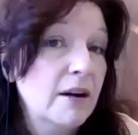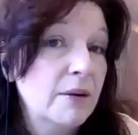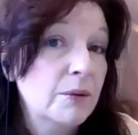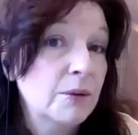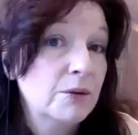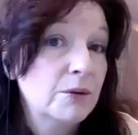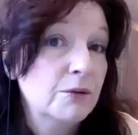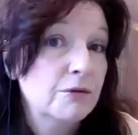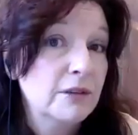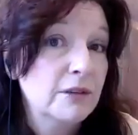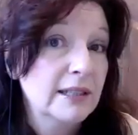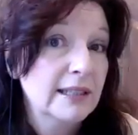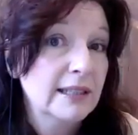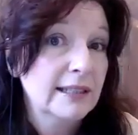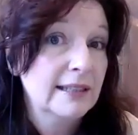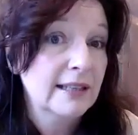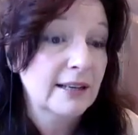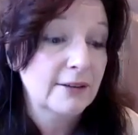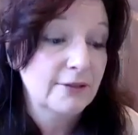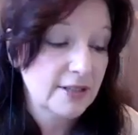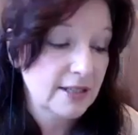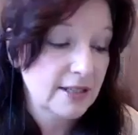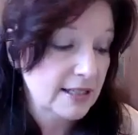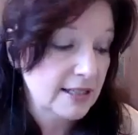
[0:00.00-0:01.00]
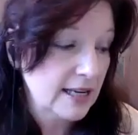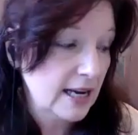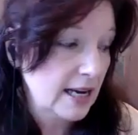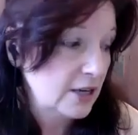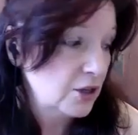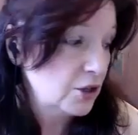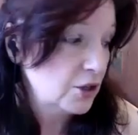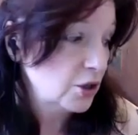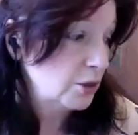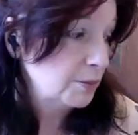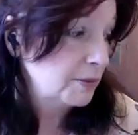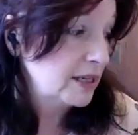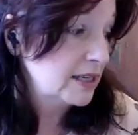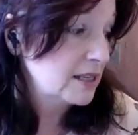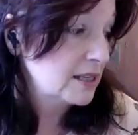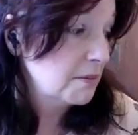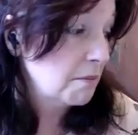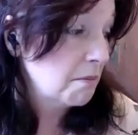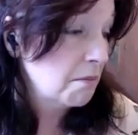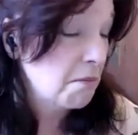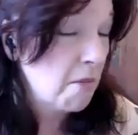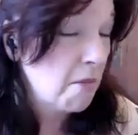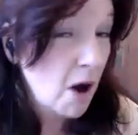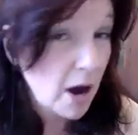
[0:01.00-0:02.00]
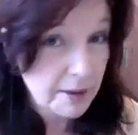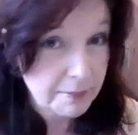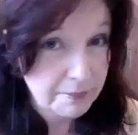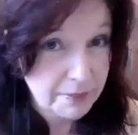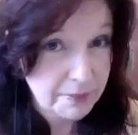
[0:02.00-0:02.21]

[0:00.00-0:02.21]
would really love to say too, because it might